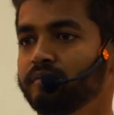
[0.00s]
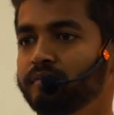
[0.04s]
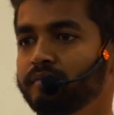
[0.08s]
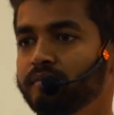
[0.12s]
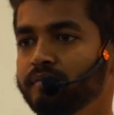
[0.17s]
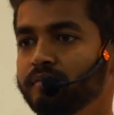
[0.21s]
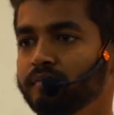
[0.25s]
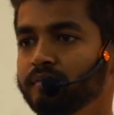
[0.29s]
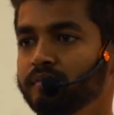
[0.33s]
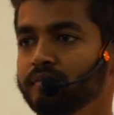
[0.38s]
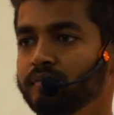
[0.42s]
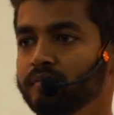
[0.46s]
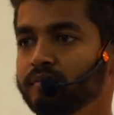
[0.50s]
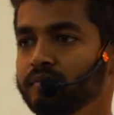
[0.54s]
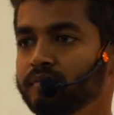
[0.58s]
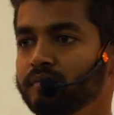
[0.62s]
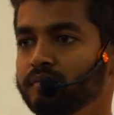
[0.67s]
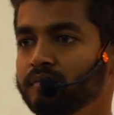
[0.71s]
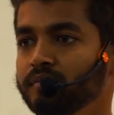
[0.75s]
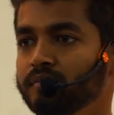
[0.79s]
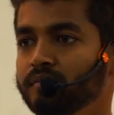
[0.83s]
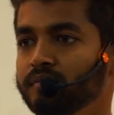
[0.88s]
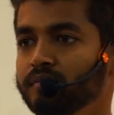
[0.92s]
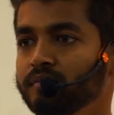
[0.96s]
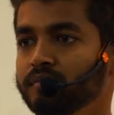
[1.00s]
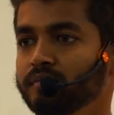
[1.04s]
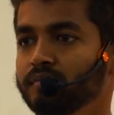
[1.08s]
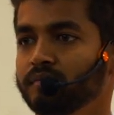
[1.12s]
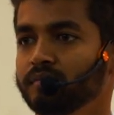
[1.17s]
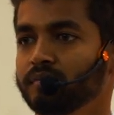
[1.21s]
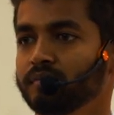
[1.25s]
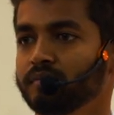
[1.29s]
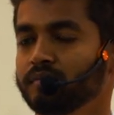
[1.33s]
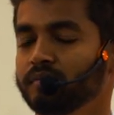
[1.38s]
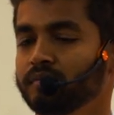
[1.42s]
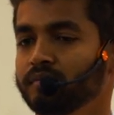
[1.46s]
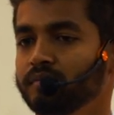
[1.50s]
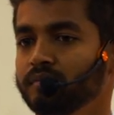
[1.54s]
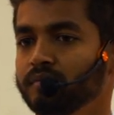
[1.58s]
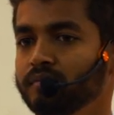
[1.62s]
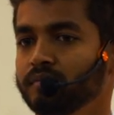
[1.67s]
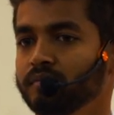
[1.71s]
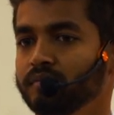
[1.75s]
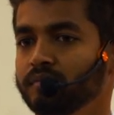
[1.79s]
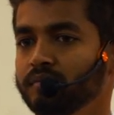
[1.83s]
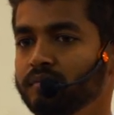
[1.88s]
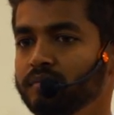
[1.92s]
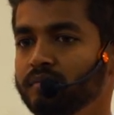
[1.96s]

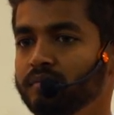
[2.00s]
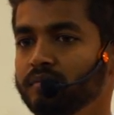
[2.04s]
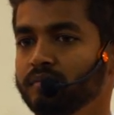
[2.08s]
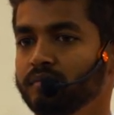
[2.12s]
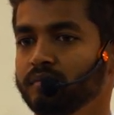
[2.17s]
[no speech]